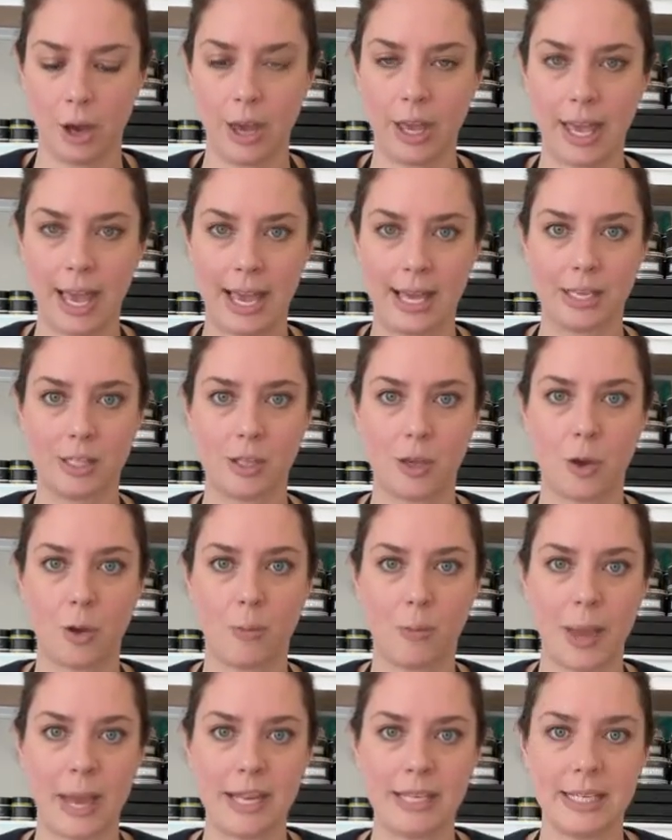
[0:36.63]
Okay,
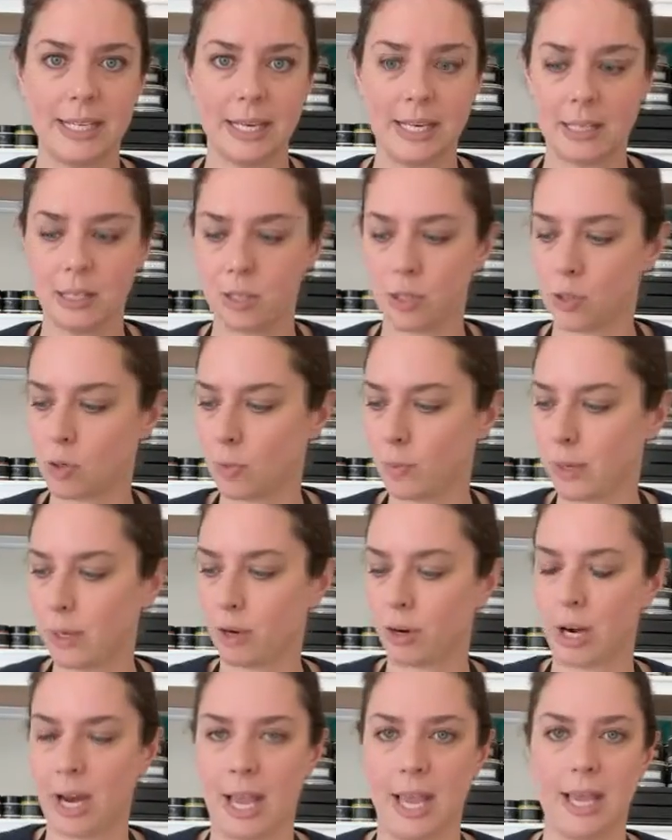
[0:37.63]
so painted in Stormy
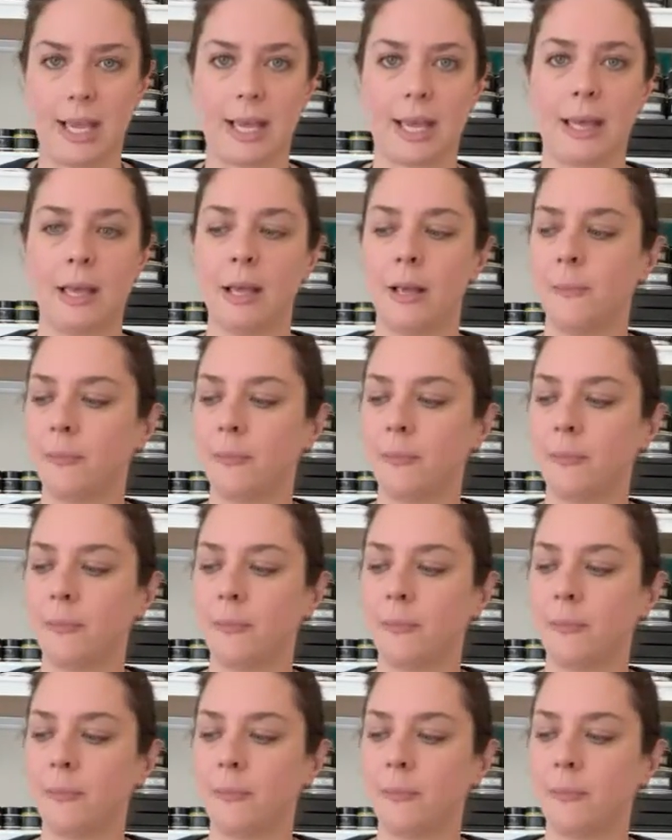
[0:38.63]
Creek.